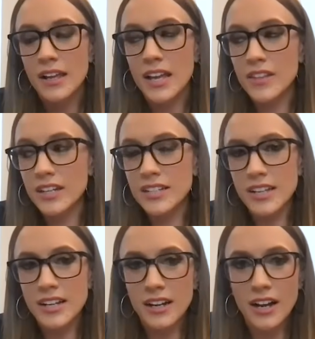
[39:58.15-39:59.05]
and then he's
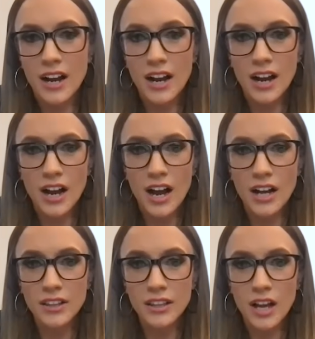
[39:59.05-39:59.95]
like
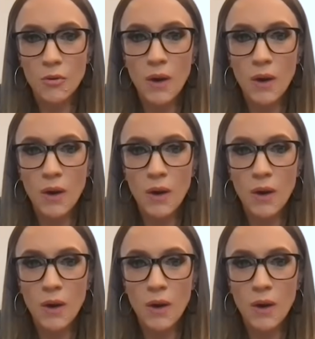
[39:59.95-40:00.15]
a